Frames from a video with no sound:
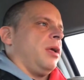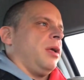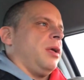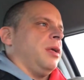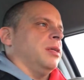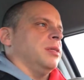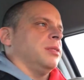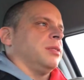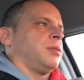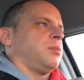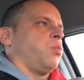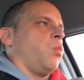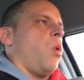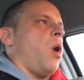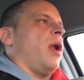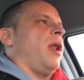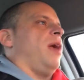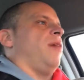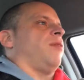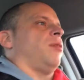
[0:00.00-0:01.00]
is
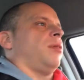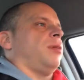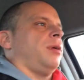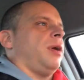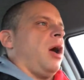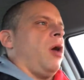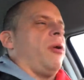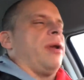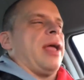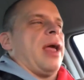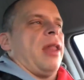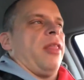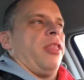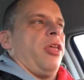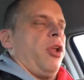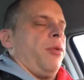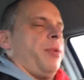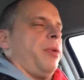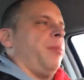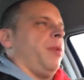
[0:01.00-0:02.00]
whatever. I already had a
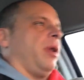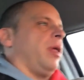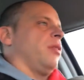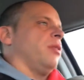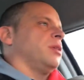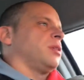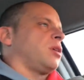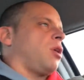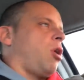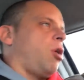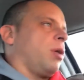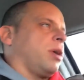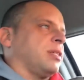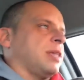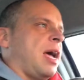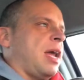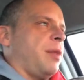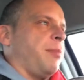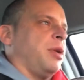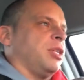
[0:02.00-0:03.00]
little bit of money on this card because
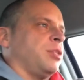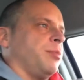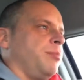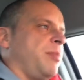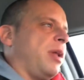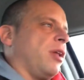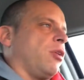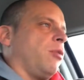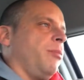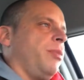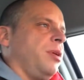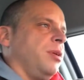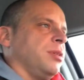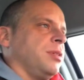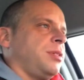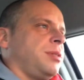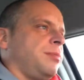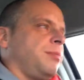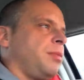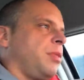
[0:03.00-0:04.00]
I had a bunch of medical
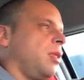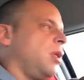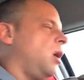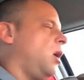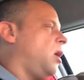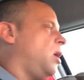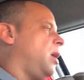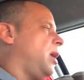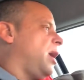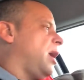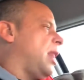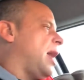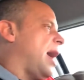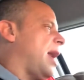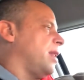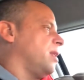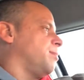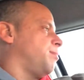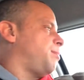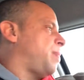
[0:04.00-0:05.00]
bills and I
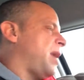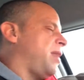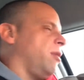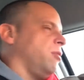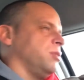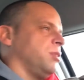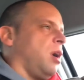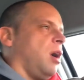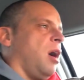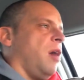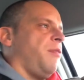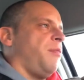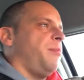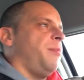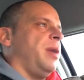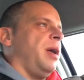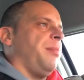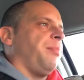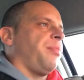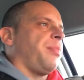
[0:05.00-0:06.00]
had to pay those off.
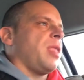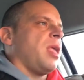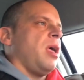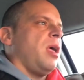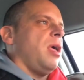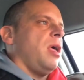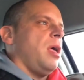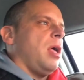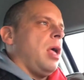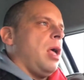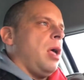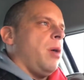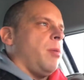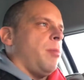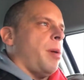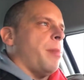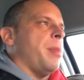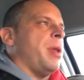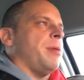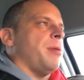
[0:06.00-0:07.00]
But when
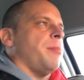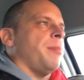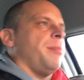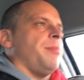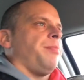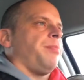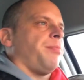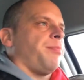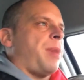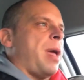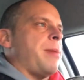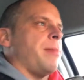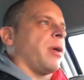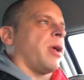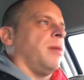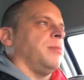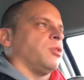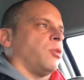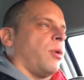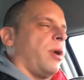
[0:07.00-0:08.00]
my minimum payment
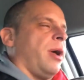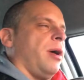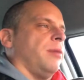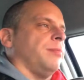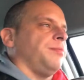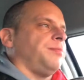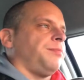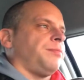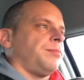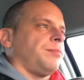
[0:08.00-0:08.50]
comes around,